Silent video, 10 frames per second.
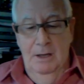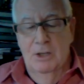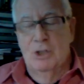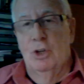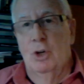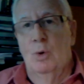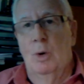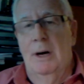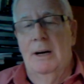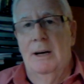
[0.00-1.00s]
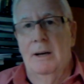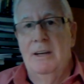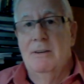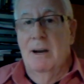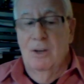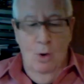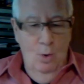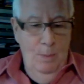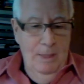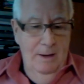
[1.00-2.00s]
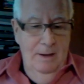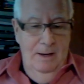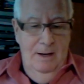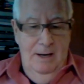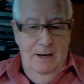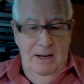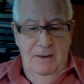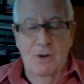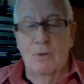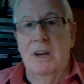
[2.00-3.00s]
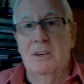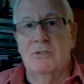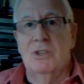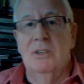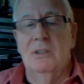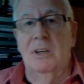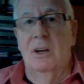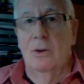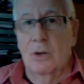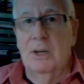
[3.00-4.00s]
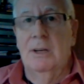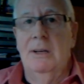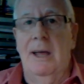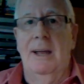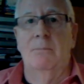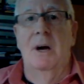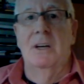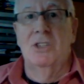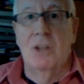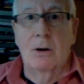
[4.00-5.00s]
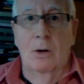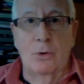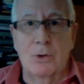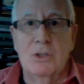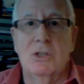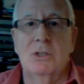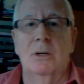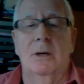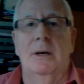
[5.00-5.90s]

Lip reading: So here I go. If you're interested in looking at my stock alerts,